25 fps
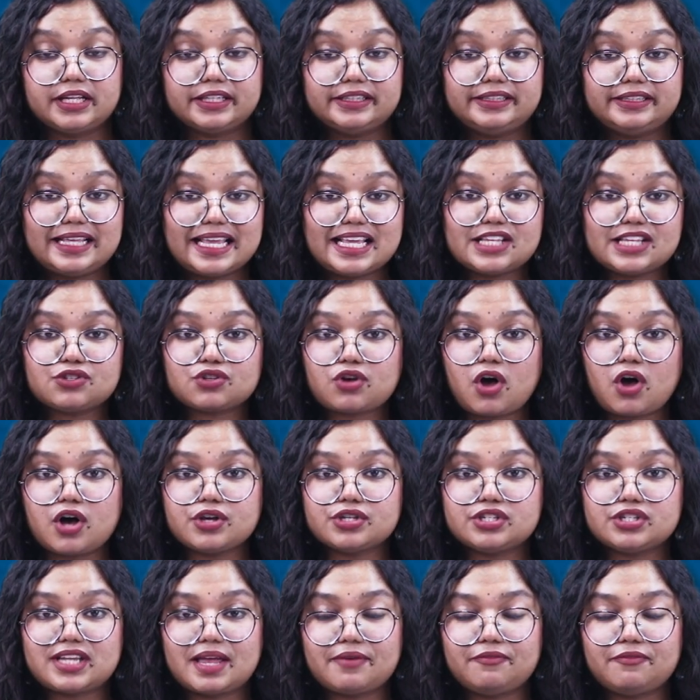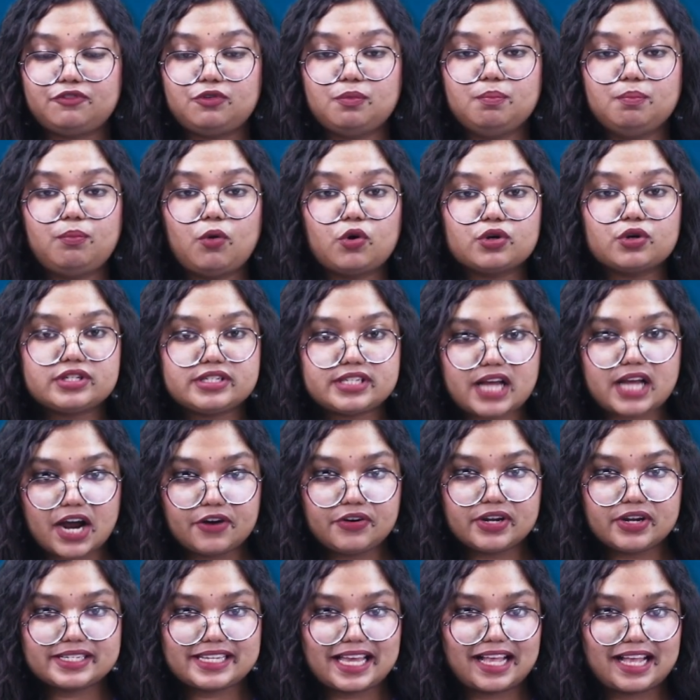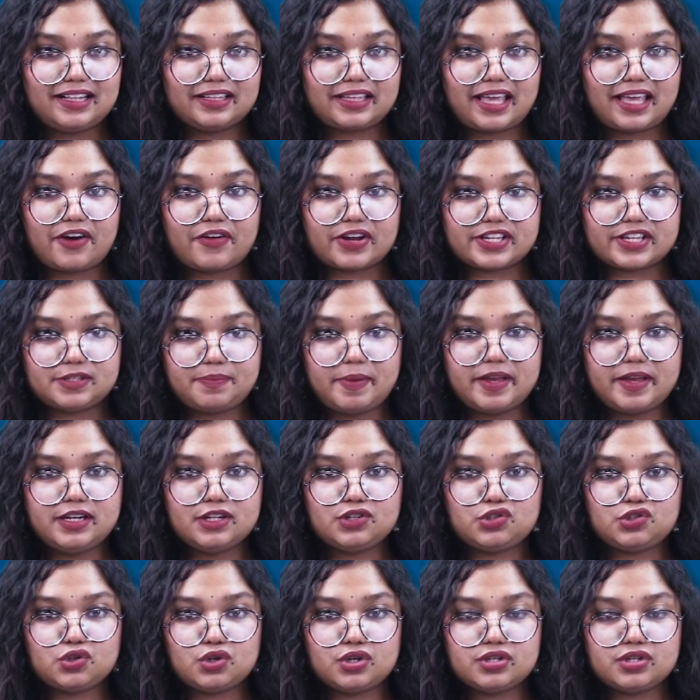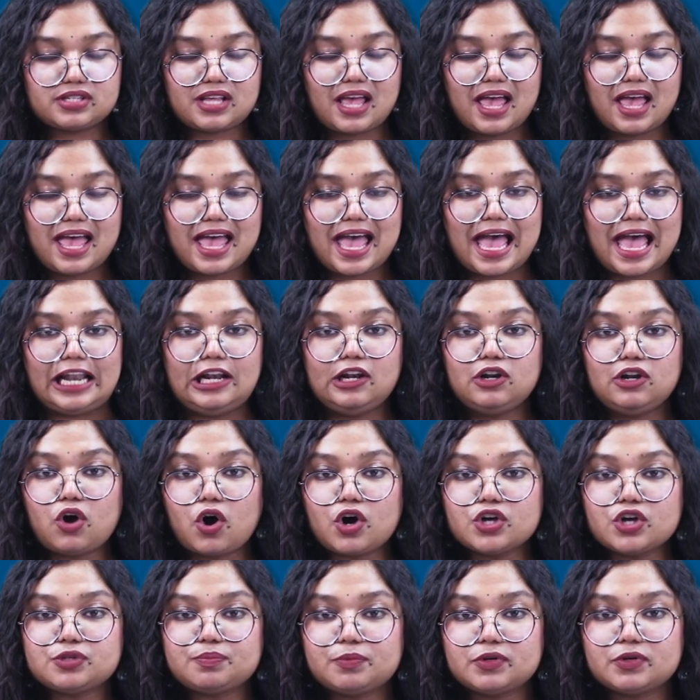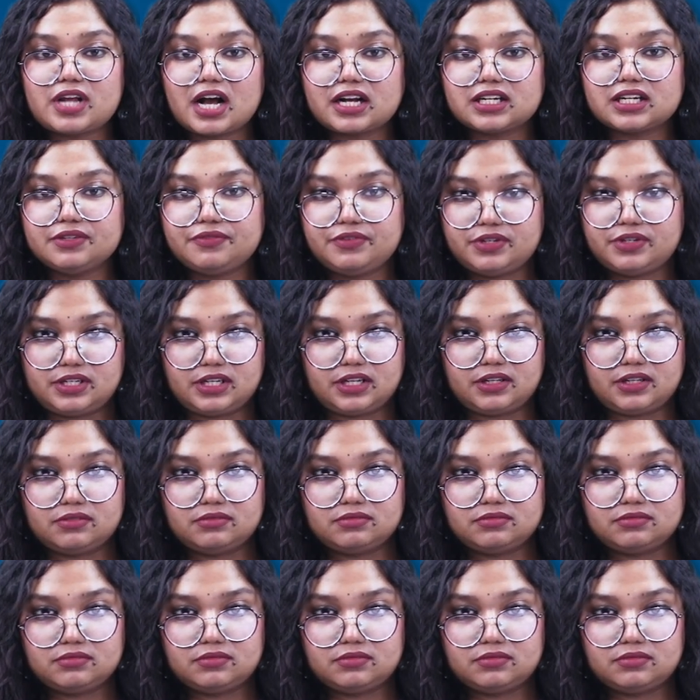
These costs stem from both direct healthcare expenditures and lost productivity.